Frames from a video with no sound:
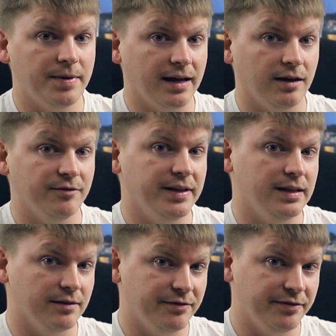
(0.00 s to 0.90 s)
back on
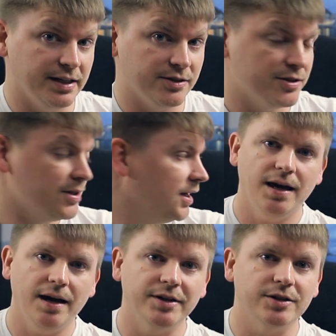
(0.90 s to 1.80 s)
feeding the fish.
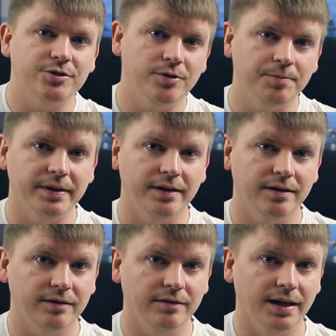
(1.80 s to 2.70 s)
Having a shrimp in
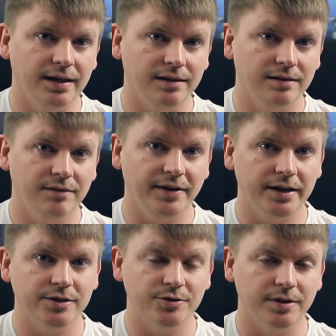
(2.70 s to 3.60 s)
there, like the
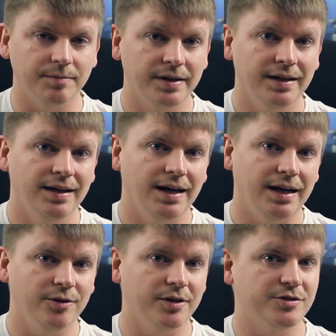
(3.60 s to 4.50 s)
fire shrimp,
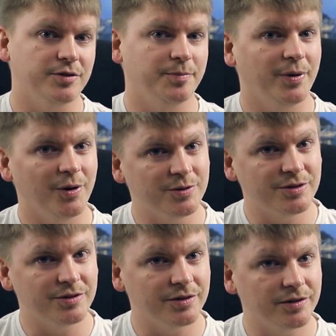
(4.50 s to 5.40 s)
I know they're
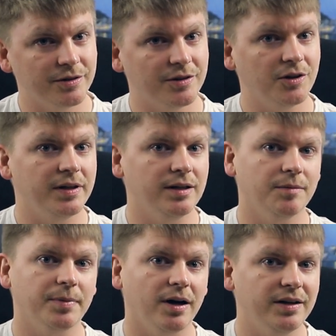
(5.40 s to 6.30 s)
supposed to clean
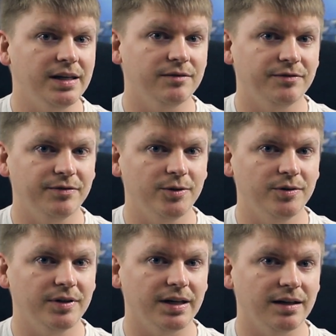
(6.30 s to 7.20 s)
up uneaten
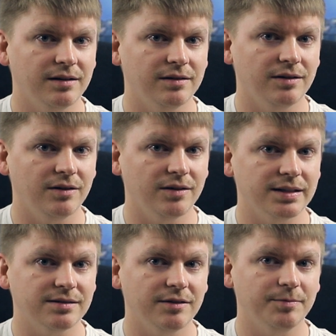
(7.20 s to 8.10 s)
food and all
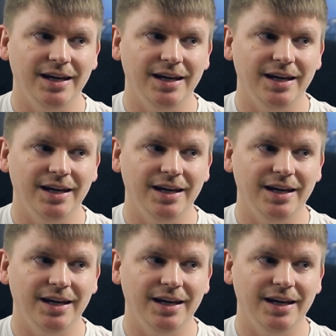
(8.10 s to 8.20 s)
that stuff.